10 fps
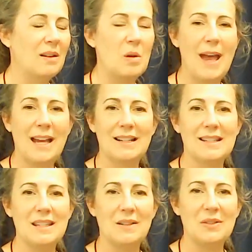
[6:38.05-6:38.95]
go back
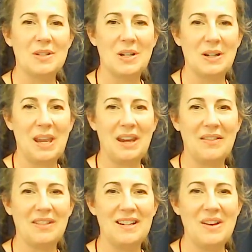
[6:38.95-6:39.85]
and see if you're tonguing
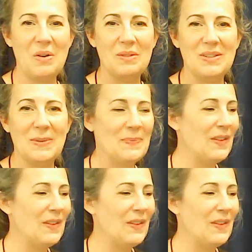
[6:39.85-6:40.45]
every note.